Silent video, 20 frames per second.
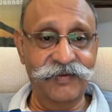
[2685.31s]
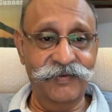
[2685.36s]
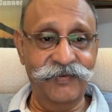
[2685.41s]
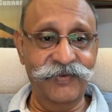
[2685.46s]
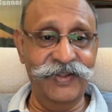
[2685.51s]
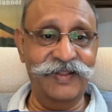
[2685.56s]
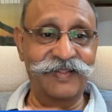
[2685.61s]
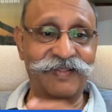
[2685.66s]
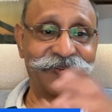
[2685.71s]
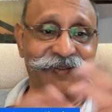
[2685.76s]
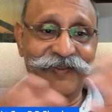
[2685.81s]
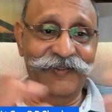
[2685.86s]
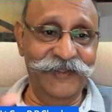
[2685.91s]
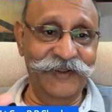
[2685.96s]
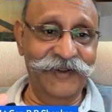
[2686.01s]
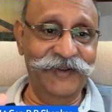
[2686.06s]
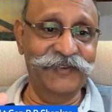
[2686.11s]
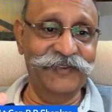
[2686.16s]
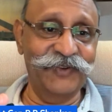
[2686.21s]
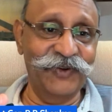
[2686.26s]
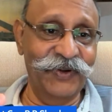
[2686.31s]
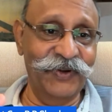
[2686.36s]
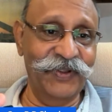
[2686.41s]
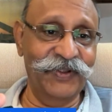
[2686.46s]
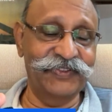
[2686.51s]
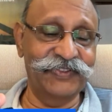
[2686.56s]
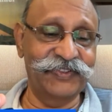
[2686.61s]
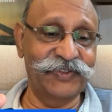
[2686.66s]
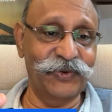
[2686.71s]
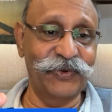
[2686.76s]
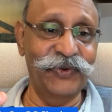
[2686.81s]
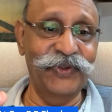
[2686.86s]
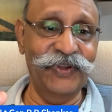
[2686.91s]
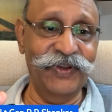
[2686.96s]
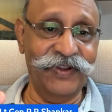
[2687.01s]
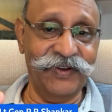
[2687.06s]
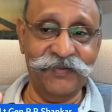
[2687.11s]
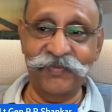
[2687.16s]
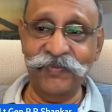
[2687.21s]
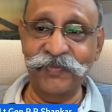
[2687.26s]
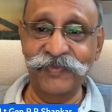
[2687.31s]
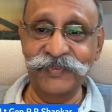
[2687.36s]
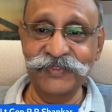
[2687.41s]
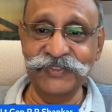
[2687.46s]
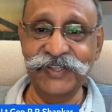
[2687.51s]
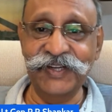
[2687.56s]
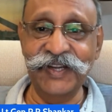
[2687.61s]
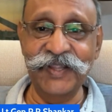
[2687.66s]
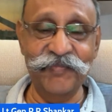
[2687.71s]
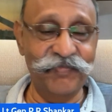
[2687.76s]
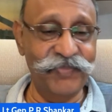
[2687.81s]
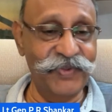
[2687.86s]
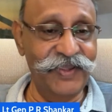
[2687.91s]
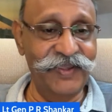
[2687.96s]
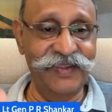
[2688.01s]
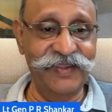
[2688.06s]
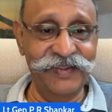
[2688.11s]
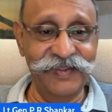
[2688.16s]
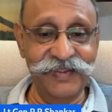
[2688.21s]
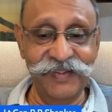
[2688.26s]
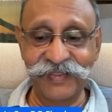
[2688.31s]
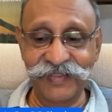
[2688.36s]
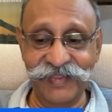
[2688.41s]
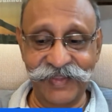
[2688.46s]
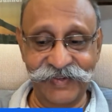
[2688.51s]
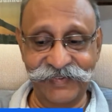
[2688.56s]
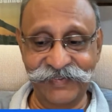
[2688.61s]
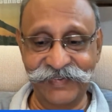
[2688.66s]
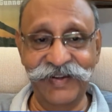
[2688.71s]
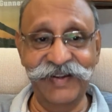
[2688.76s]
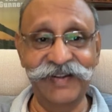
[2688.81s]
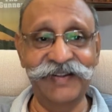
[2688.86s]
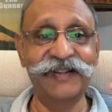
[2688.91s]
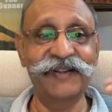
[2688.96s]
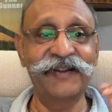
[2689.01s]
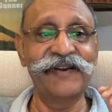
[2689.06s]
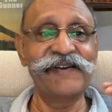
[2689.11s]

Well, it's going to screw your GDP. That's it.